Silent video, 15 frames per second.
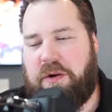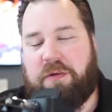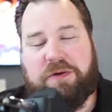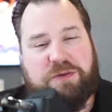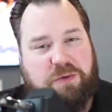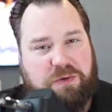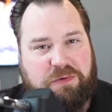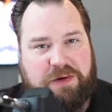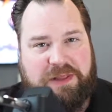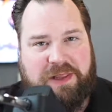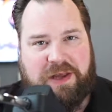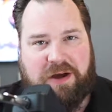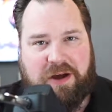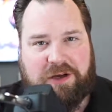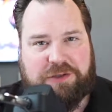always want to read
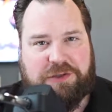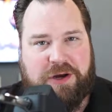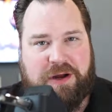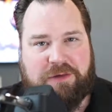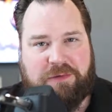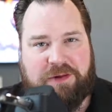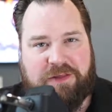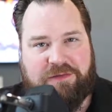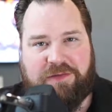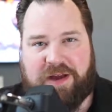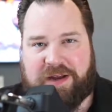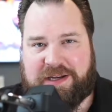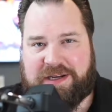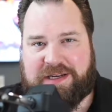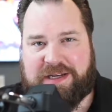the contract, read the
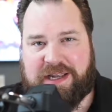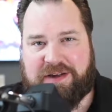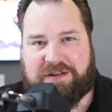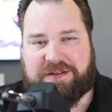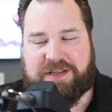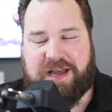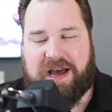fine details.